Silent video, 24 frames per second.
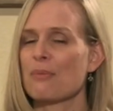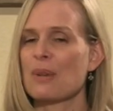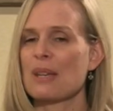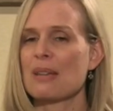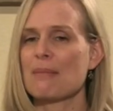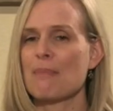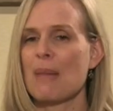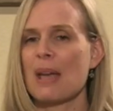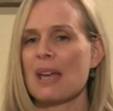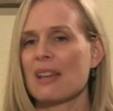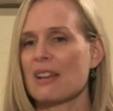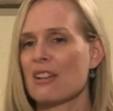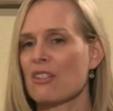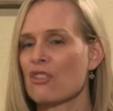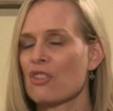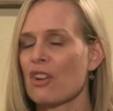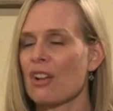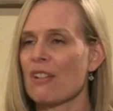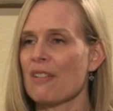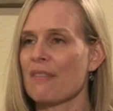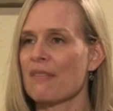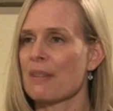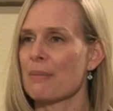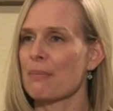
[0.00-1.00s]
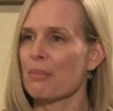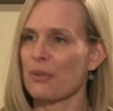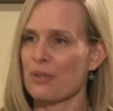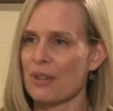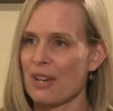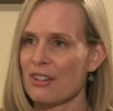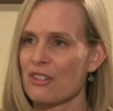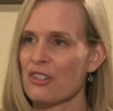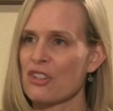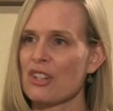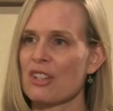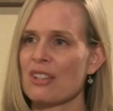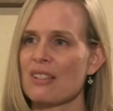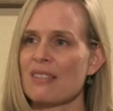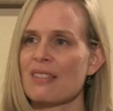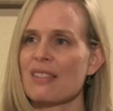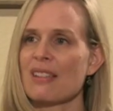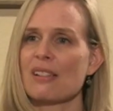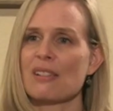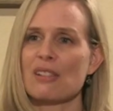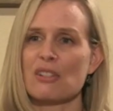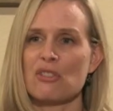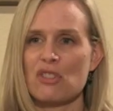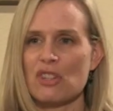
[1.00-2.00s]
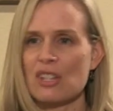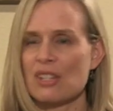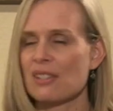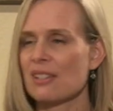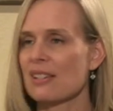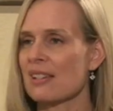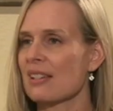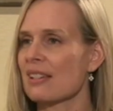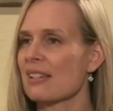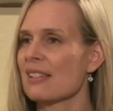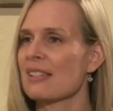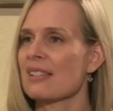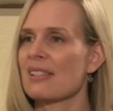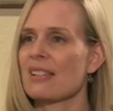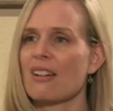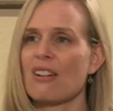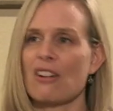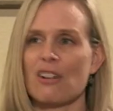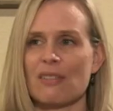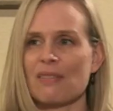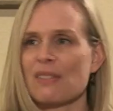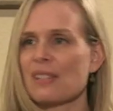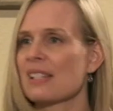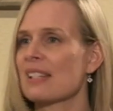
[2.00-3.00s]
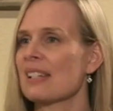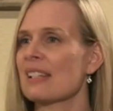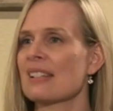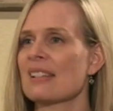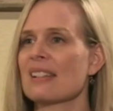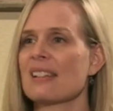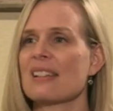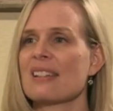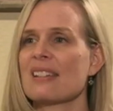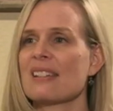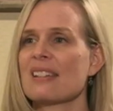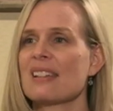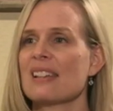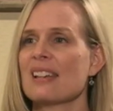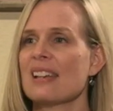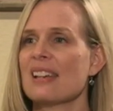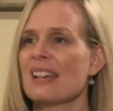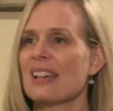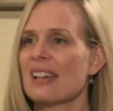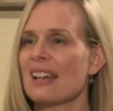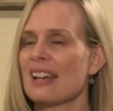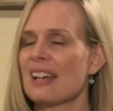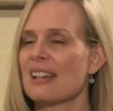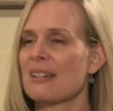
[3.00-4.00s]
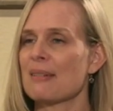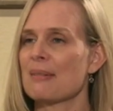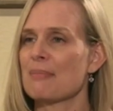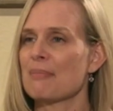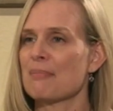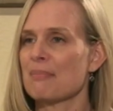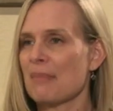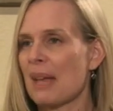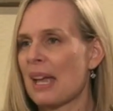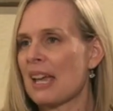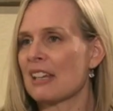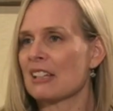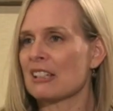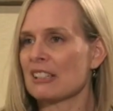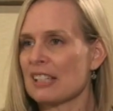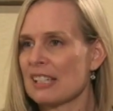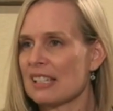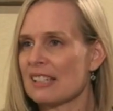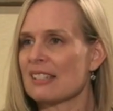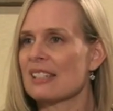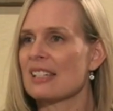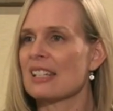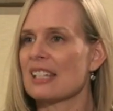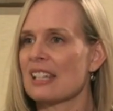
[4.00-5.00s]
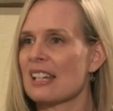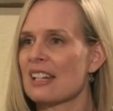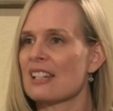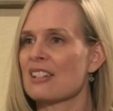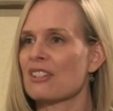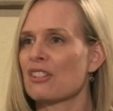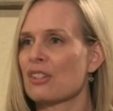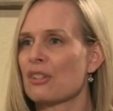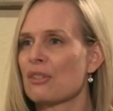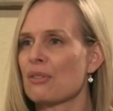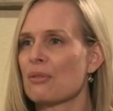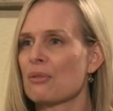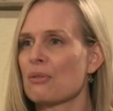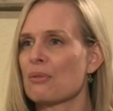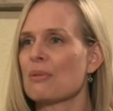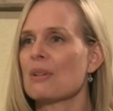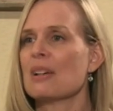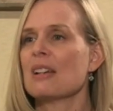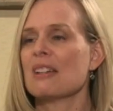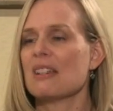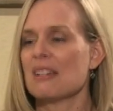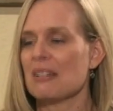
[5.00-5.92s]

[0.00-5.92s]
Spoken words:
We manage all of the production, the logistics, the harvesting, the handling to get it to